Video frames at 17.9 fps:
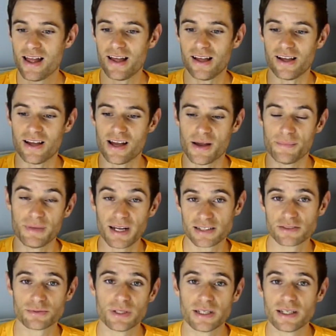
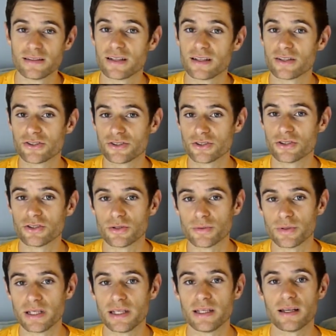Next week is then a shorter
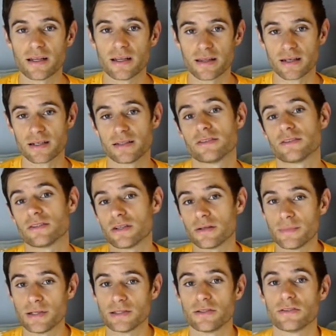week, and then I
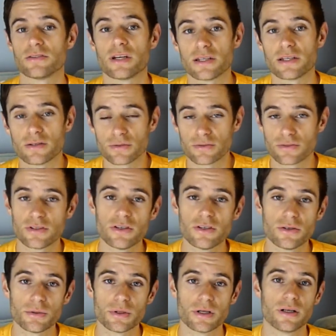start mesocycle
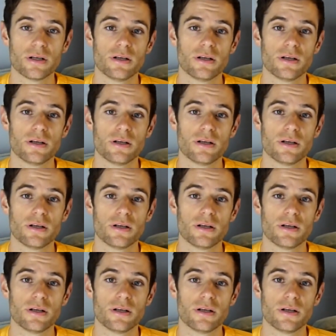2,